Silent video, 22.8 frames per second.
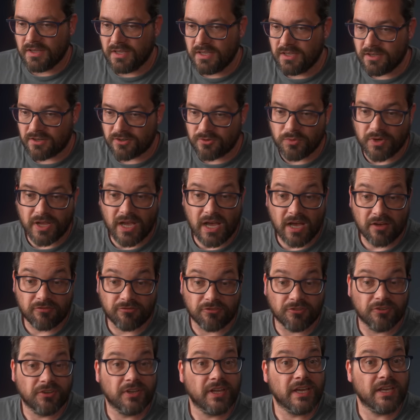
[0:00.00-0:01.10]
Here we have
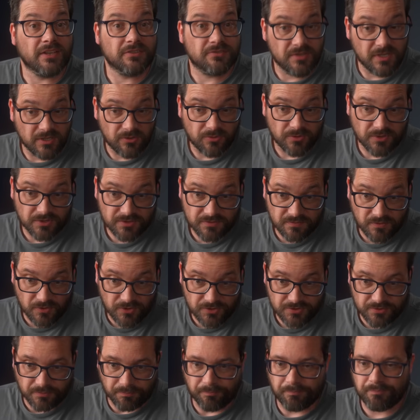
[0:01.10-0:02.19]
an asynchronous
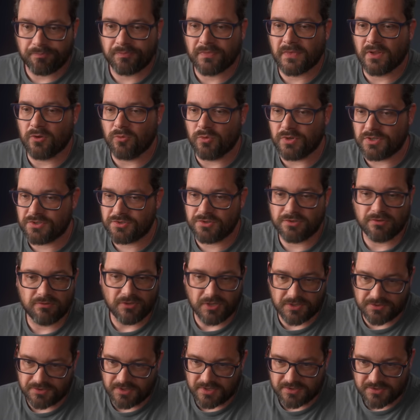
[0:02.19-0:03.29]
version, which
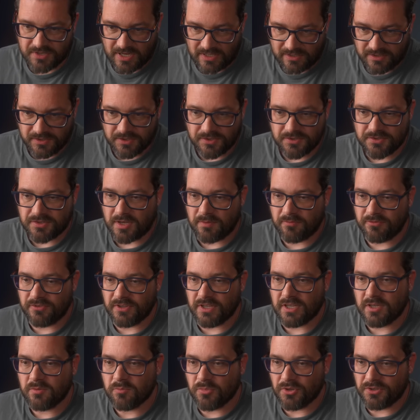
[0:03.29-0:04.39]
does exactly the same
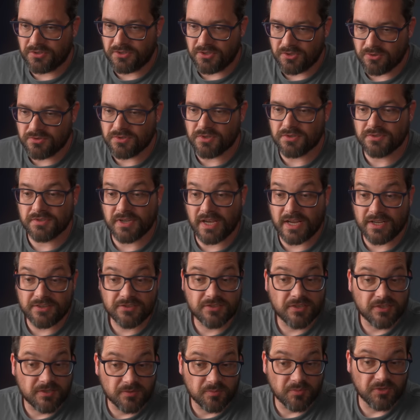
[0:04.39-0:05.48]
thing, but uses
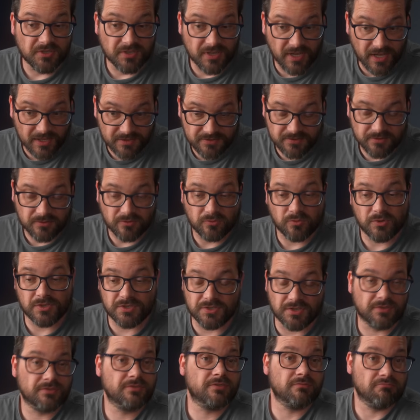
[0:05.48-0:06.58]
HTTP get, which
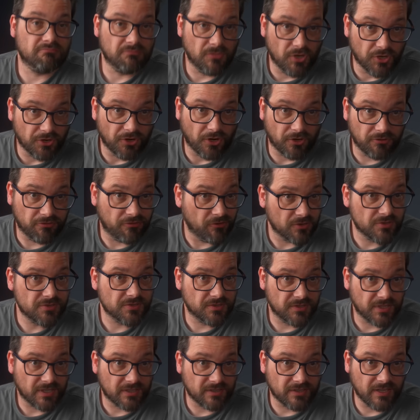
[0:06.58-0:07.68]
is another
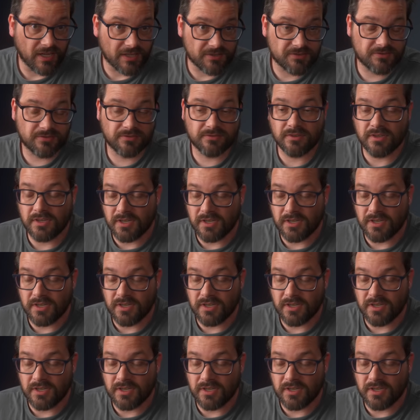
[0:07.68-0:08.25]
function that gets